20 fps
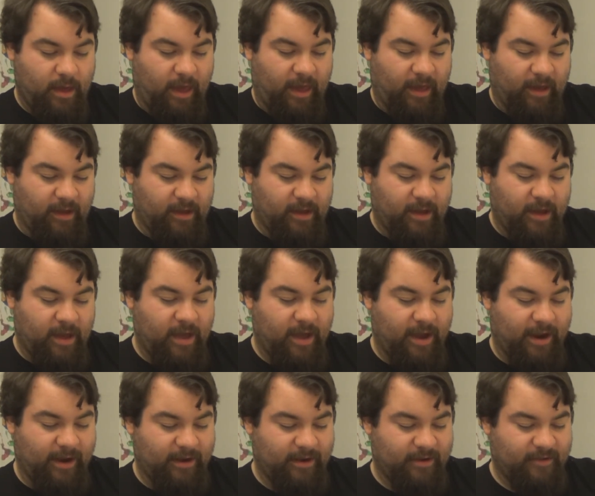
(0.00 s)
it
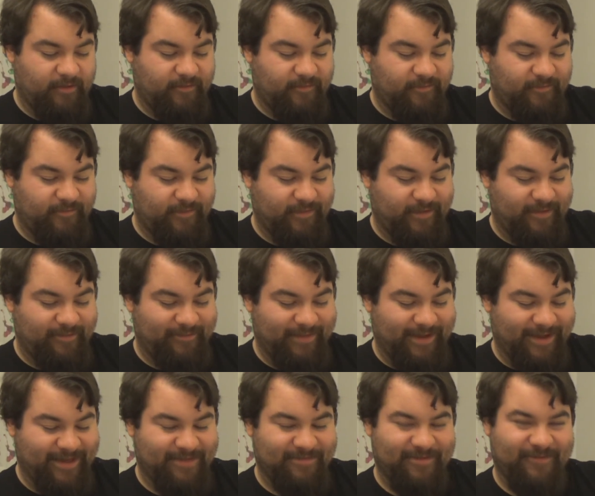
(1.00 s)
kind of
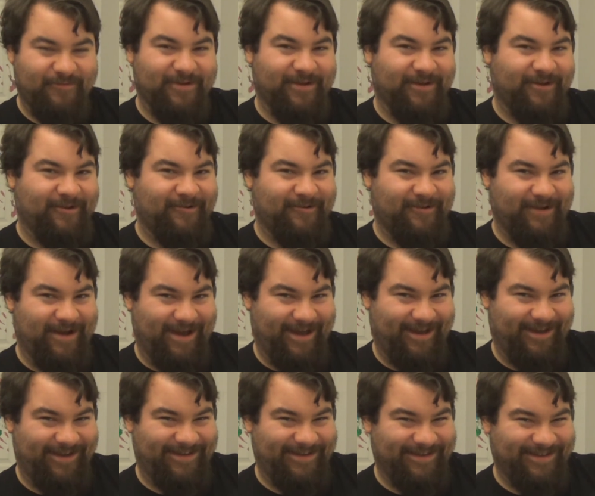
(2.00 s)
makes me want to
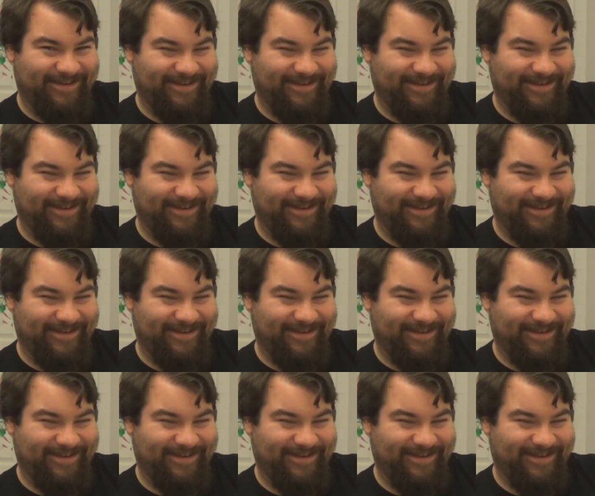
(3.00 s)
cry